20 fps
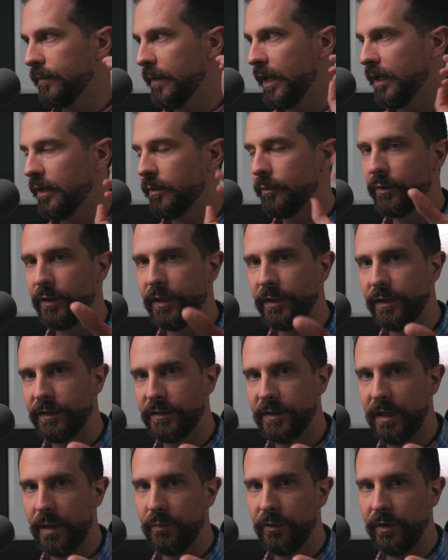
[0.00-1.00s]
completely
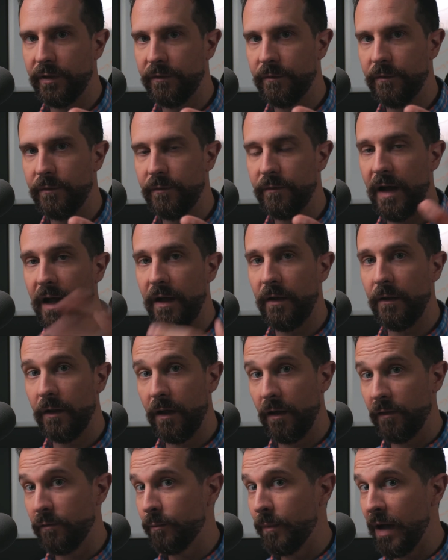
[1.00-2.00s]
separate file
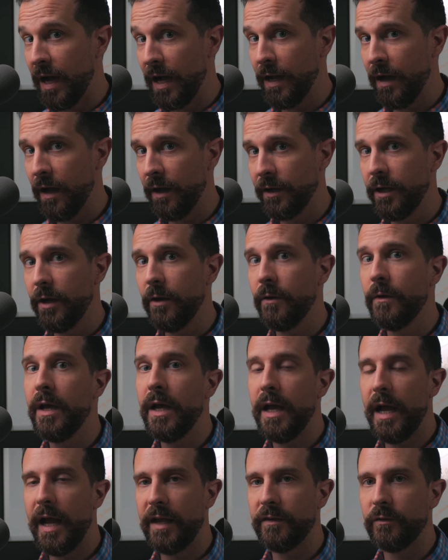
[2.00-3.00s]
of my audio
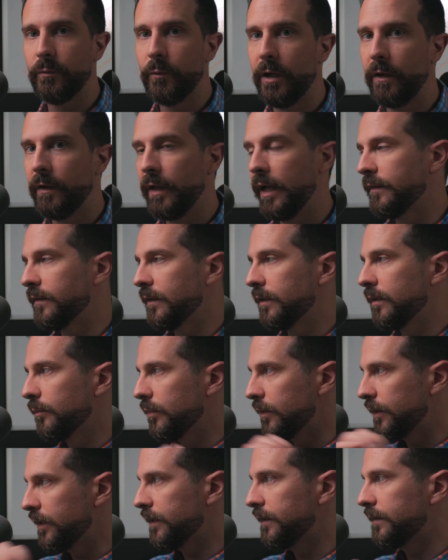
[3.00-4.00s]
as well as a
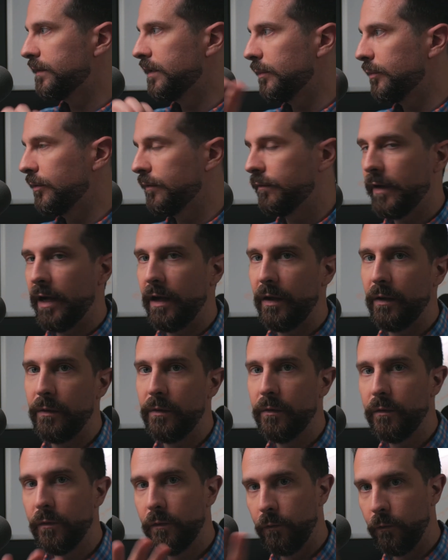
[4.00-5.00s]
completely separate
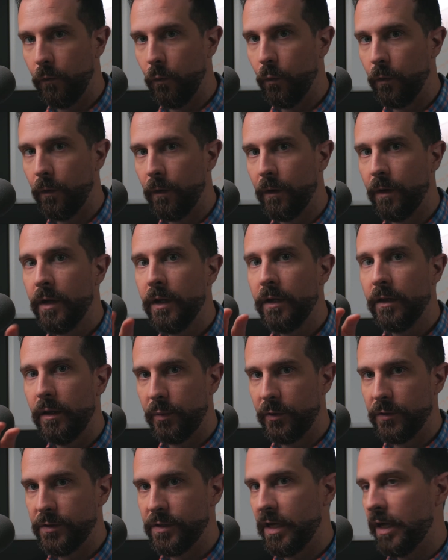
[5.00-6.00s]
file for the
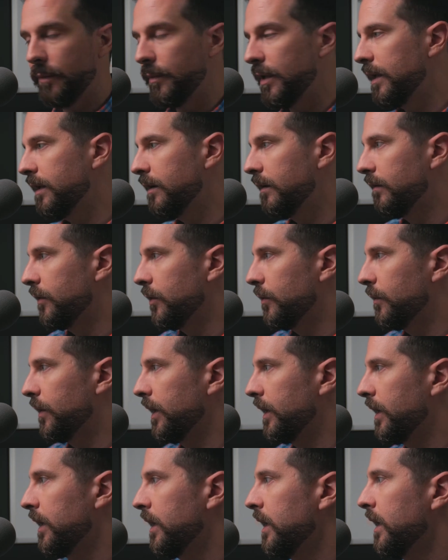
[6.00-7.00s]
person I'm
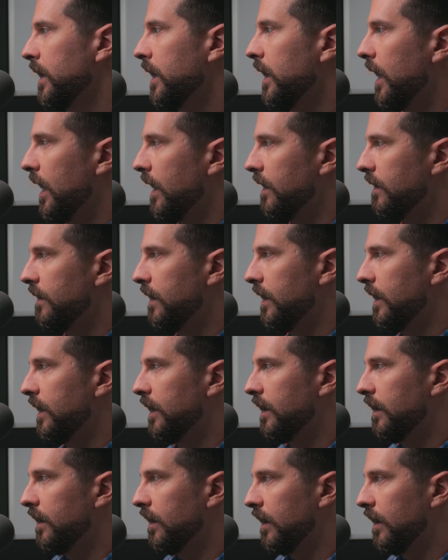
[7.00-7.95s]
interviewing. And then